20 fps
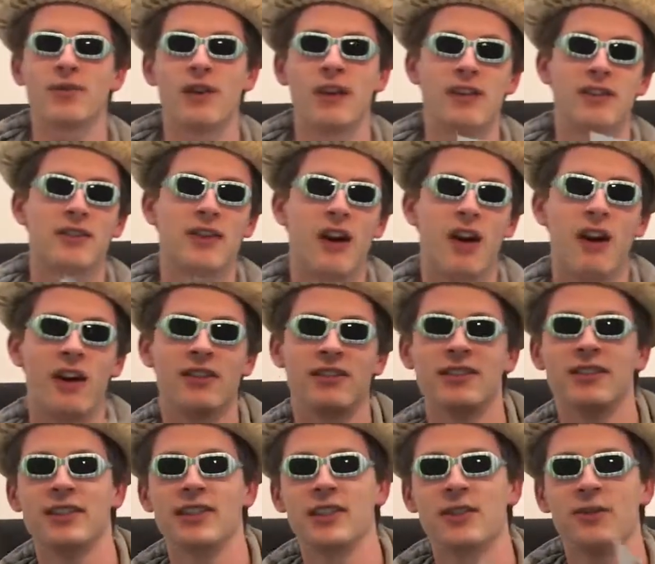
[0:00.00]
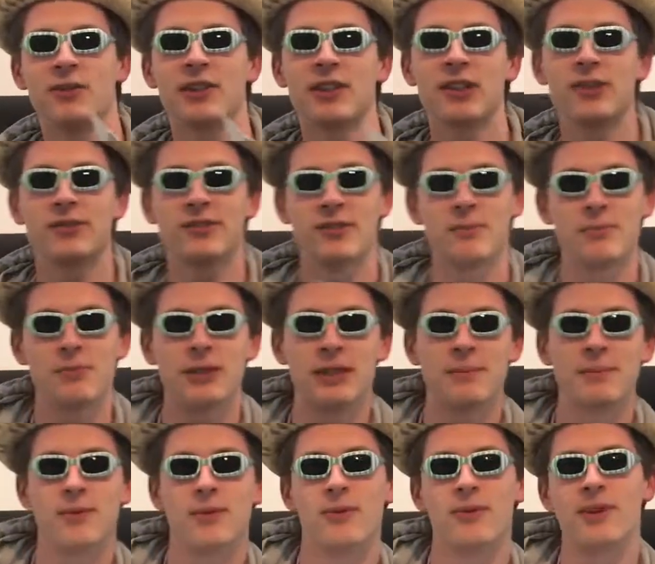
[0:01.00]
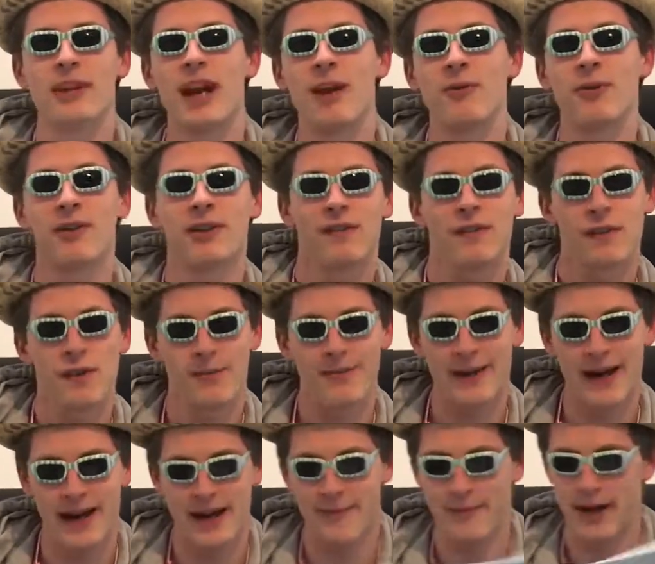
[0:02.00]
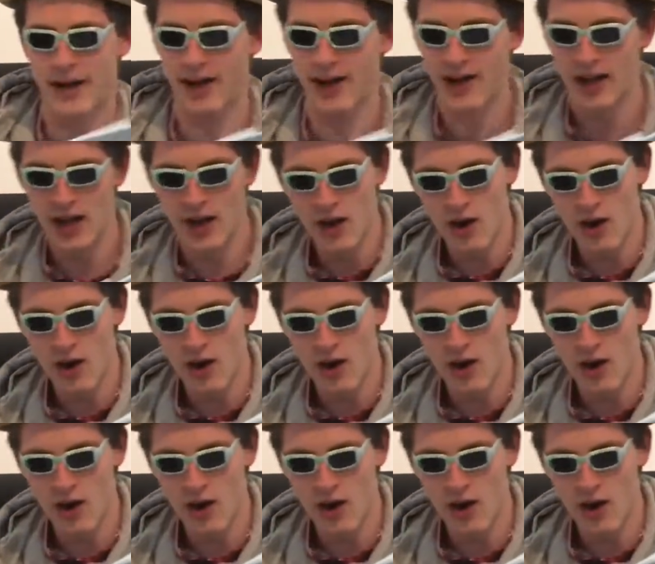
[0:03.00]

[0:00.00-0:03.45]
race cars, and kill some people and not really feel bad about it.